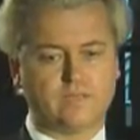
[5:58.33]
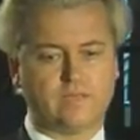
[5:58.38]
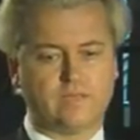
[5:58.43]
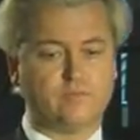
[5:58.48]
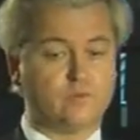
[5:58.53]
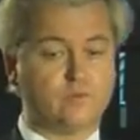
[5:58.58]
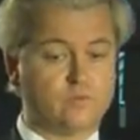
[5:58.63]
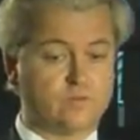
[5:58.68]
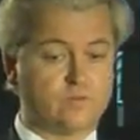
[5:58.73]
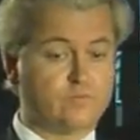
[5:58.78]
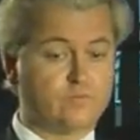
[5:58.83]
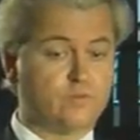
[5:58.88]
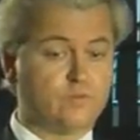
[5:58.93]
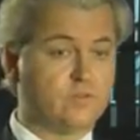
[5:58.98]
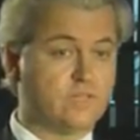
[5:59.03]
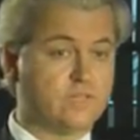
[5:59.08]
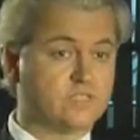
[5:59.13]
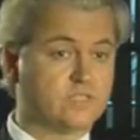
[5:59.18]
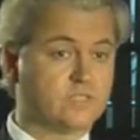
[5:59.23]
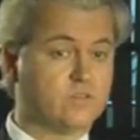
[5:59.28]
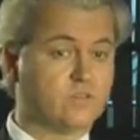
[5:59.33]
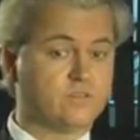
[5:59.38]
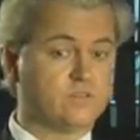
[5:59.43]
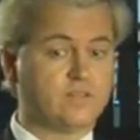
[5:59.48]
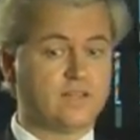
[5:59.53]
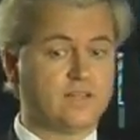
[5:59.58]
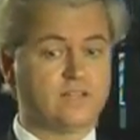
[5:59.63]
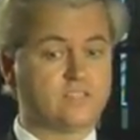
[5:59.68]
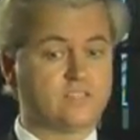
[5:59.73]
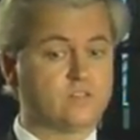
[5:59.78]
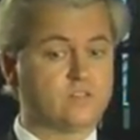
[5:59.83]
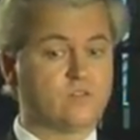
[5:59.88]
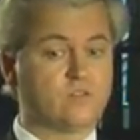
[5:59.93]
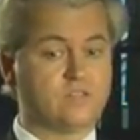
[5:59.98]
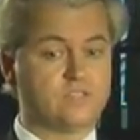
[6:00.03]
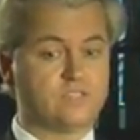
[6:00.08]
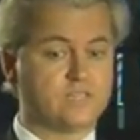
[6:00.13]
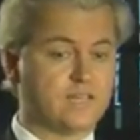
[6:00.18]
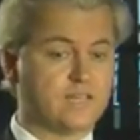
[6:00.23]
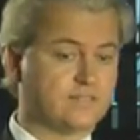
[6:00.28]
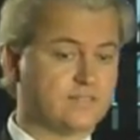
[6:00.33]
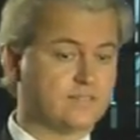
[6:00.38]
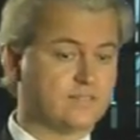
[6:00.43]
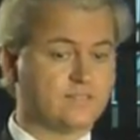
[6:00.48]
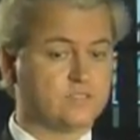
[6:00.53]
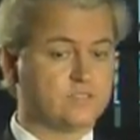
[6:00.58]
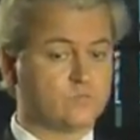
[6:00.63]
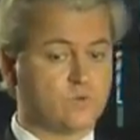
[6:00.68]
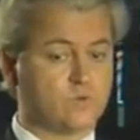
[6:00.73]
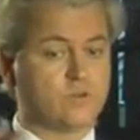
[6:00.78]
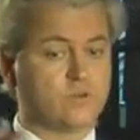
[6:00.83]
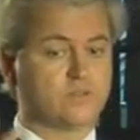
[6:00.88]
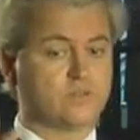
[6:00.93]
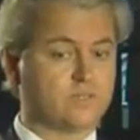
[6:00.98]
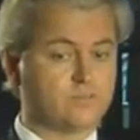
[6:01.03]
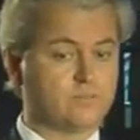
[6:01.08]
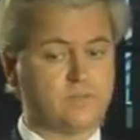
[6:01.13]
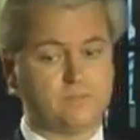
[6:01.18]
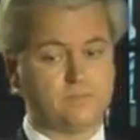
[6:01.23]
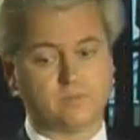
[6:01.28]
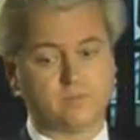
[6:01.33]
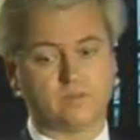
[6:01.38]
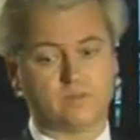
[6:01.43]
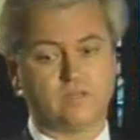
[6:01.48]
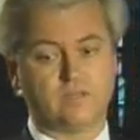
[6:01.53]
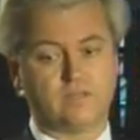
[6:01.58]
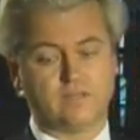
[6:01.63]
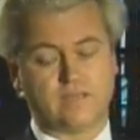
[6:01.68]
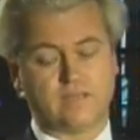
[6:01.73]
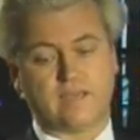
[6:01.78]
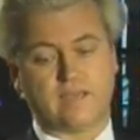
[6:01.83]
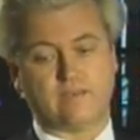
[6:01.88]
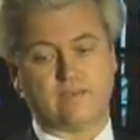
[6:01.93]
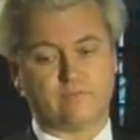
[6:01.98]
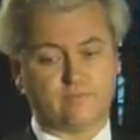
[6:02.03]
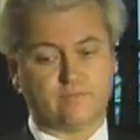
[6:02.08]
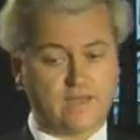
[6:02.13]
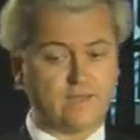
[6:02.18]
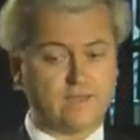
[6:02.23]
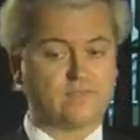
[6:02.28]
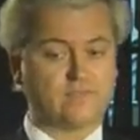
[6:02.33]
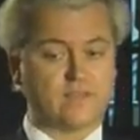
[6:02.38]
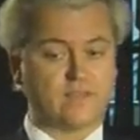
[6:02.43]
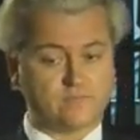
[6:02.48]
A few years ago in the Netherlands only said that it's wrong that people have 5